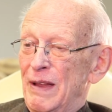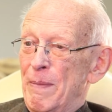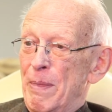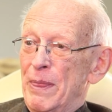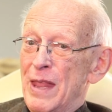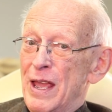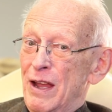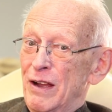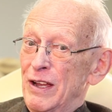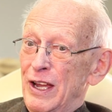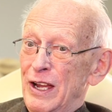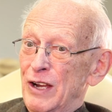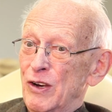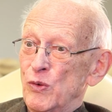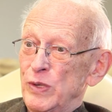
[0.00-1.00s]
Now,
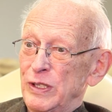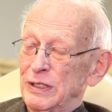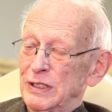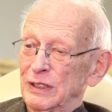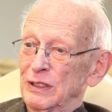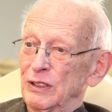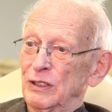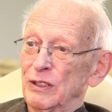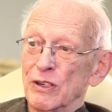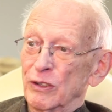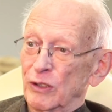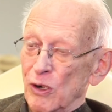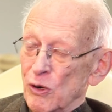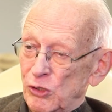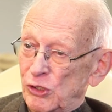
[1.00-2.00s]
how we can
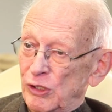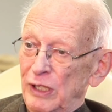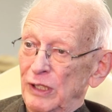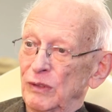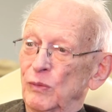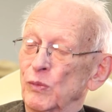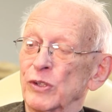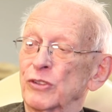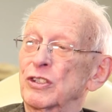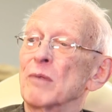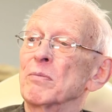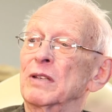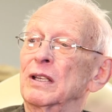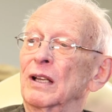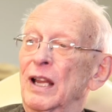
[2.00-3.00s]
negotiate with
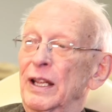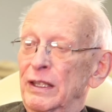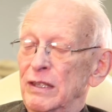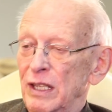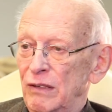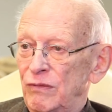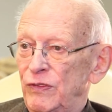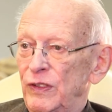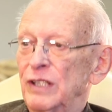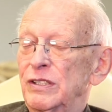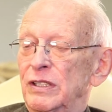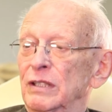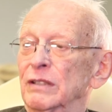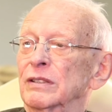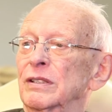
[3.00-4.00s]
something like that
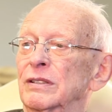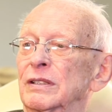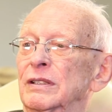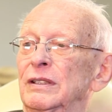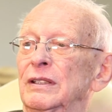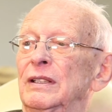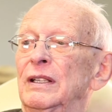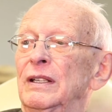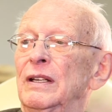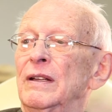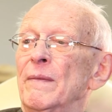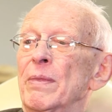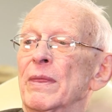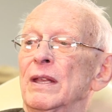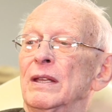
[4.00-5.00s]
facing us
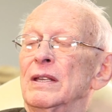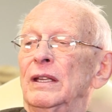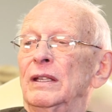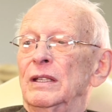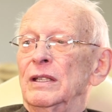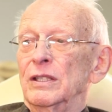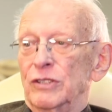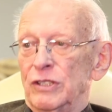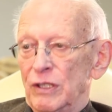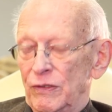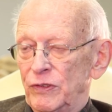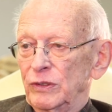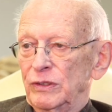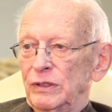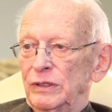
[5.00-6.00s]
is
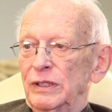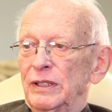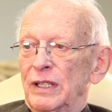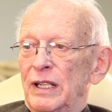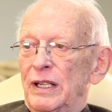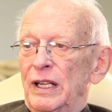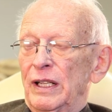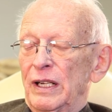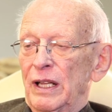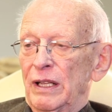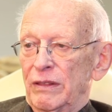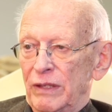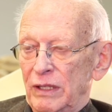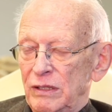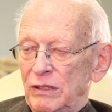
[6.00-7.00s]
difficult. And I, and I
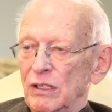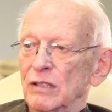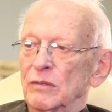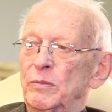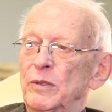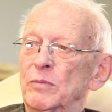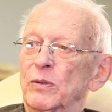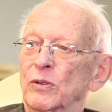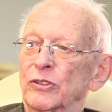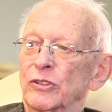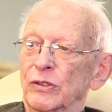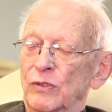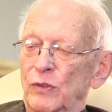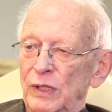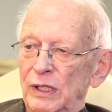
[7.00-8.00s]
think young people
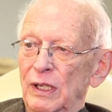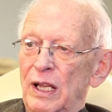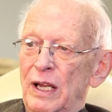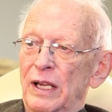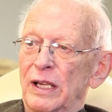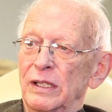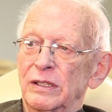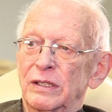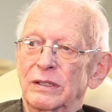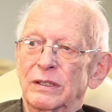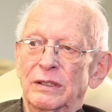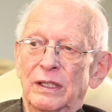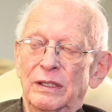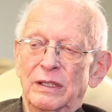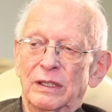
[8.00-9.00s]
should realize
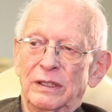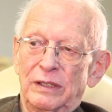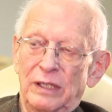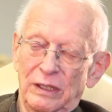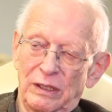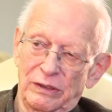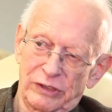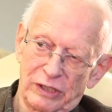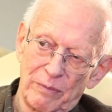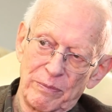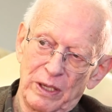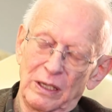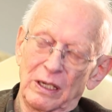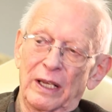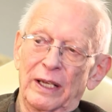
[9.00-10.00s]
that until
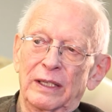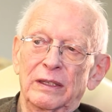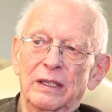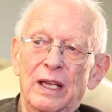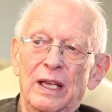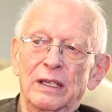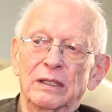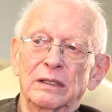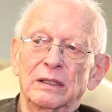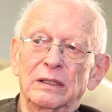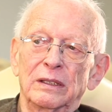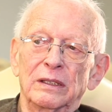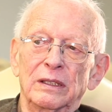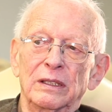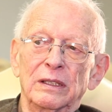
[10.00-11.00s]
something like that
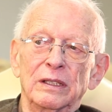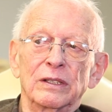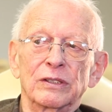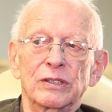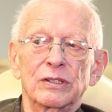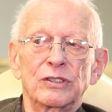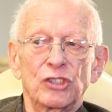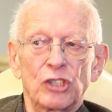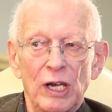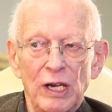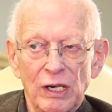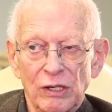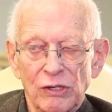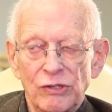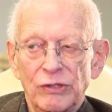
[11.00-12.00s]
is
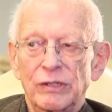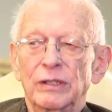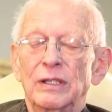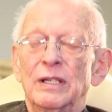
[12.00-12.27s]
changed,